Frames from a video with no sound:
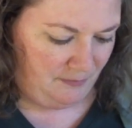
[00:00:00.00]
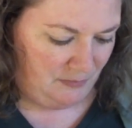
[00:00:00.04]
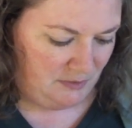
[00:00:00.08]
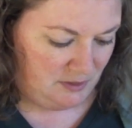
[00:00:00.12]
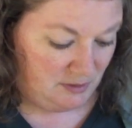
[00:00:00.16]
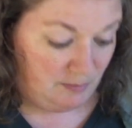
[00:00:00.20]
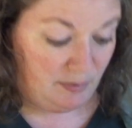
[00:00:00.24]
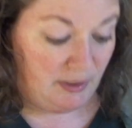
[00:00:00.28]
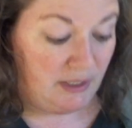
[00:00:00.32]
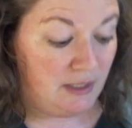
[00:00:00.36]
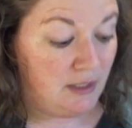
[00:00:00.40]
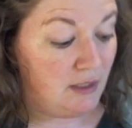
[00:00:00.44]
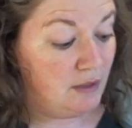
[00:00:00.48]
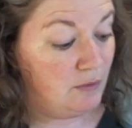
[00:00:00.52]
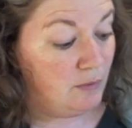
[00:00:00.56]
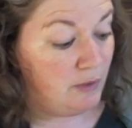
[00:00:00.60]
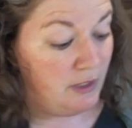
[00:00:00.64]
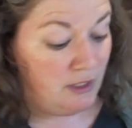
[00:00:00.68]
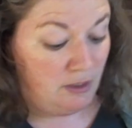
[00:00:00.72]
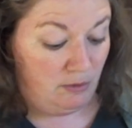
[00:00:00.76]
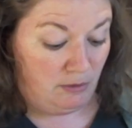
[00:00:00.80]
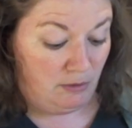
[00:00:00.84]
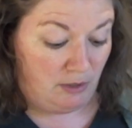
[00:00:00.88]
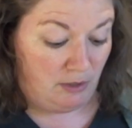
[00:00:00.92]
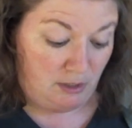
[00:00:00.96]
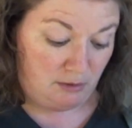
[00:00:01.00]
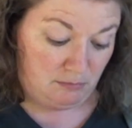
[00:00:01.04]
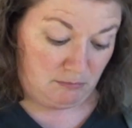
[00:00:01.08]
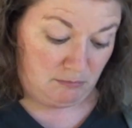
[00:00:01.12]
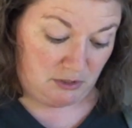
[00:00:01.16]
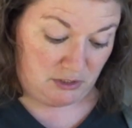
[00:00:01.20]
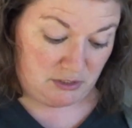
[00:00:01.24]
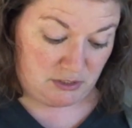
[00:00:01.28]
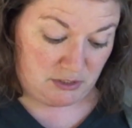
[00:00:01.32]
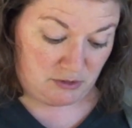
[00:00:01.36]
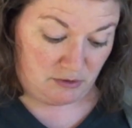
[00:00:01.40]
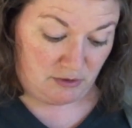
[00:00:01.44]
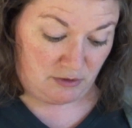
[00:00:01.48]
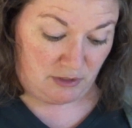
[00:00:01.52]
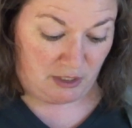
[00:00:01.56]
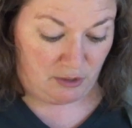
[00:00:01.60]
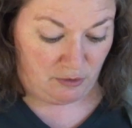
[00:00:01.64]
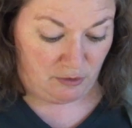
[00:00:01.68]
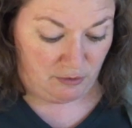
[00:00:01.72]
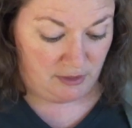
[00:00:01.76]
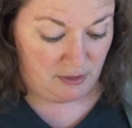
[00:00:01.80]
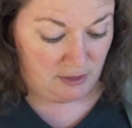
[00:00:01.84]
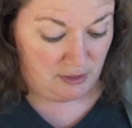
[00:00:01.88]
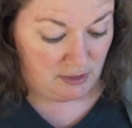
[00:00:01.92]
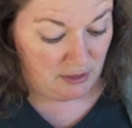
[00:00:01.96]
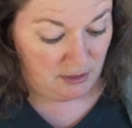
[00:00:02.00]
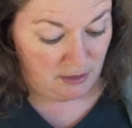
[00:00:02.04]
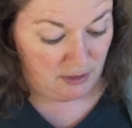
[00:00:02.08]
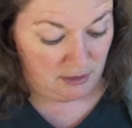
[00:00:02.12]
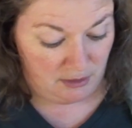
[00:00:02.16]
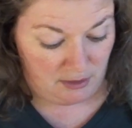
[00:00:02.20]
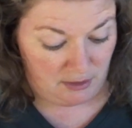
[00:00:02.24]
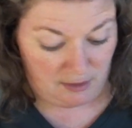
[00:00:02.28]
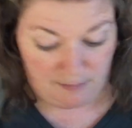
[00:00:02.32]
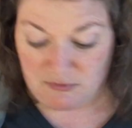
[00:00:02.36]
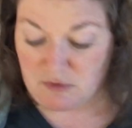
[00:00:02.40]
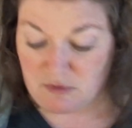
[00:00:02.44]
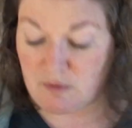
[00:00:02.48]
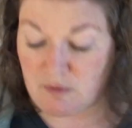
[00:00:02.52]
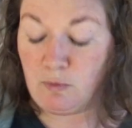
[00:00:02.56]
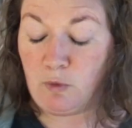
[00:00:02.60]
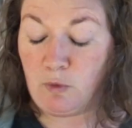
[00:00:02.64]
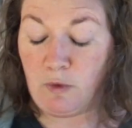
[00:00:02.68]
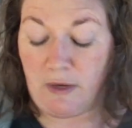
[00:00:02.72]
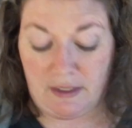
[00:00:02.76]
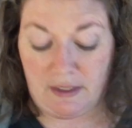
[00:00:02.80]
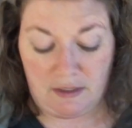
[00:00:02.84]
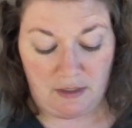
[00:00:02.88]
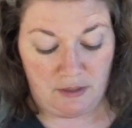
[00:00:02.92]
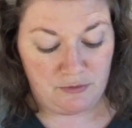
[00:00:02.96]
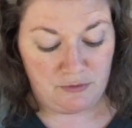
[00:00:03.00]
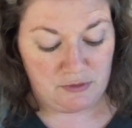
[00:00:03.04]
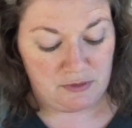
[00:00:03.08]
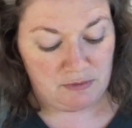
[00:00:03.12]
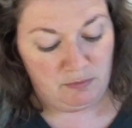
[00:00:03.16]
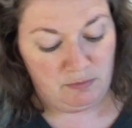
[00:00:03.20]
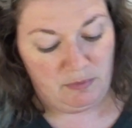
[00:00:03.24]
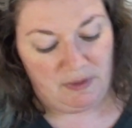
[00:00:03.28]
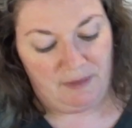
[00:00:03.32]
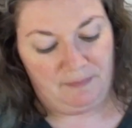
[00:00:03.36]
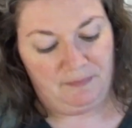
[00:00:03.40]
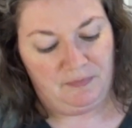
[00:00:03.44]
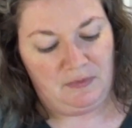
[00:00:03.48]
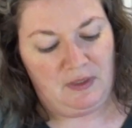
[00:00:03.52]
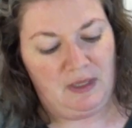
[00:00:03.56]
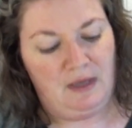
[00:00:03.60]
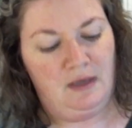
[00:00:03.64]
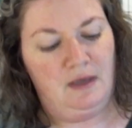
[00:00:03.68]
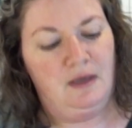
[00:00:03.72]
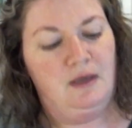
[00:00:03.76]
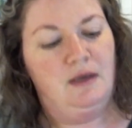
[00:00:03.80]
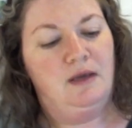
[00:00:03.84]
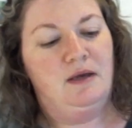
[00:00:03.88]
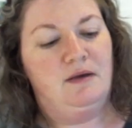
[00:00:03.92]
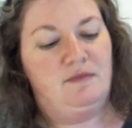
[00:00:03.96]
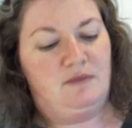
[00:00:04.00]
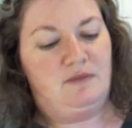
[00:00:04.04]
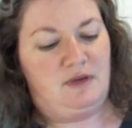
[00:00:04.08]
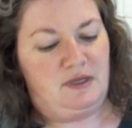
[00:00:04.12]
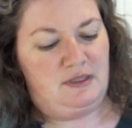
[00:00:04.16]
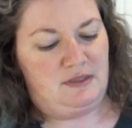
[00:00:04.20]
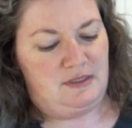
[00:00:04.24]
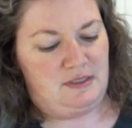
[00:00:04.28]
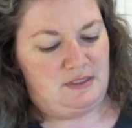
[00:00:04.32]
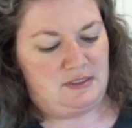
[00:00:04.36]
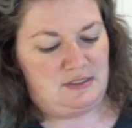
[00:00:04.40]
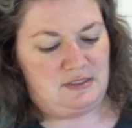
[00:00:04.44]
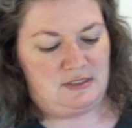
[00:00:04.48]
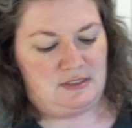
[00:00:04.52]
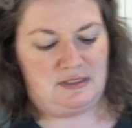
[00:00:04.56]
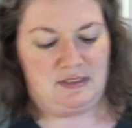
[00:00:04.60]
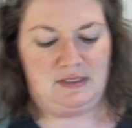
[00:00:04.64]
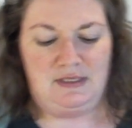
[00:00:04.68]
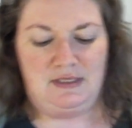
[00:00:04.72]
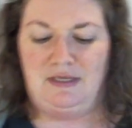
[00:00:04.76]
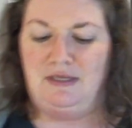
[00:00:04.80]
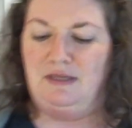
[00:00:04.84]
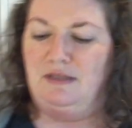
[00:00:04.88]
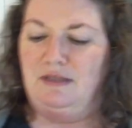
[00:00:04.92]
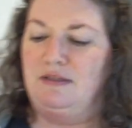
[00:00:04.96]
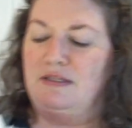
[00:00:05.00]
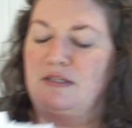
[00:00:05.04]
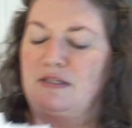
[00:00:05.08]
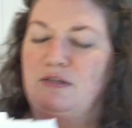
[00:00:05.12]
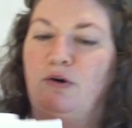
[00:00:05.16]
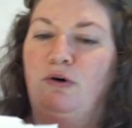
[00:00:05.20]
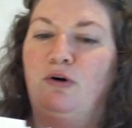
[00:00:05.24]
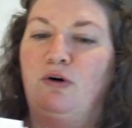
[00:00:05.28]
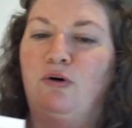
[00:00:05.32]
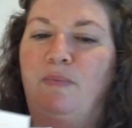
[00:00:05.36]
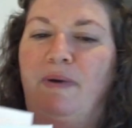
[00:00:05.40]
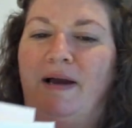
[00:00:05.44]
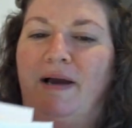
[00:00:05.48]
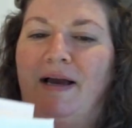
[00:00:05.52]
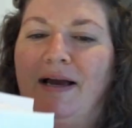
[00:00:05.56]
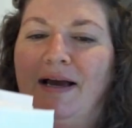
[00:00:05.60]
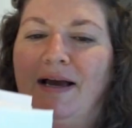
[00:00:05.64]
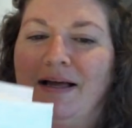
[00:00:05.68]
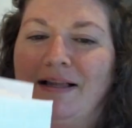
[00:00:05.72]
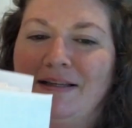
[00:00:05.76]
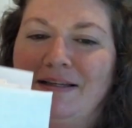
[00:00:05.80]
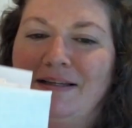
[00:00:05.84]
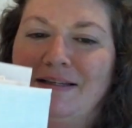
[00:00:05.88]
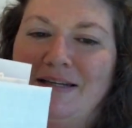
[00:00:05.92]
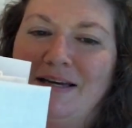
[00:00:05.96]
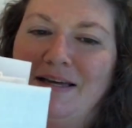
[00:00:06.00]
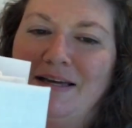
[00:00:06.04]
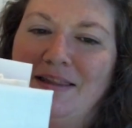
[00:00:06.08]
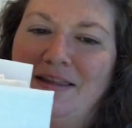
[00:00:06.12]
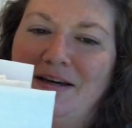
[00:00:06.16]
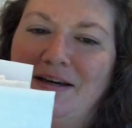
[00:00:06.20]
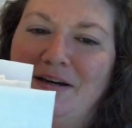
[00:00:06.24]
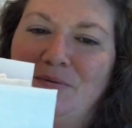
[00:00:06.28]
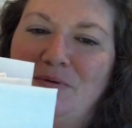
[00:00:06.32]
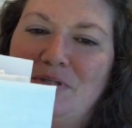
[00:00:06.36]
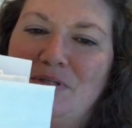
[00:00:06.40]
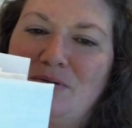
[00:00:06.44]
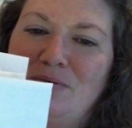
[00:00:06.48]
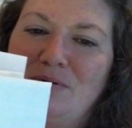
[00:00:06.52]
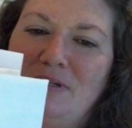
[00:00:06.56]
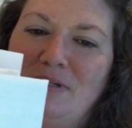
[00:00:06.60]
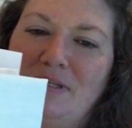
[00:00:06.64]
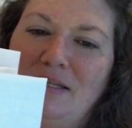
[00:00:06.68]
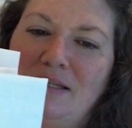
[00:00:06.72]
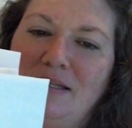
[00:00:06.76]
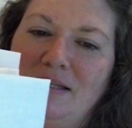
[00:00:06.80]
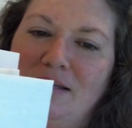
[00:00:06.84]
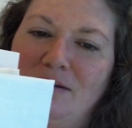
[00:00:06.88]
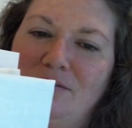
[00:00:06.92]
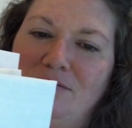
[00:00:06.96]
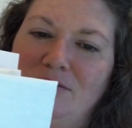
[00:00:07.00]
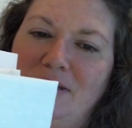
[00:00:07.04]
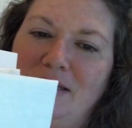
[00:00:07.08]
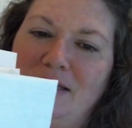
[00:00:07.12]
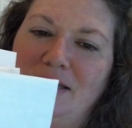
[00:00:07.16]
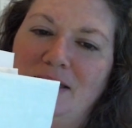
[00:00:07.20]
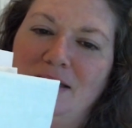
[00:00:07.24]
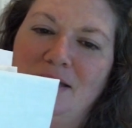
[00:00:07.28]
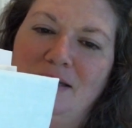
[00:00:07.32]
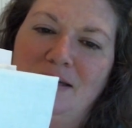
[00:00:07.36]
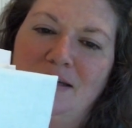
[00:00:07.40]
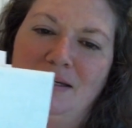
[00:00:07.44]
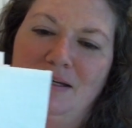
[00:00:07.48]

Depending on where you are, unless you're hungry, that comes from quite close. But with this whole palette I thought was really lovely.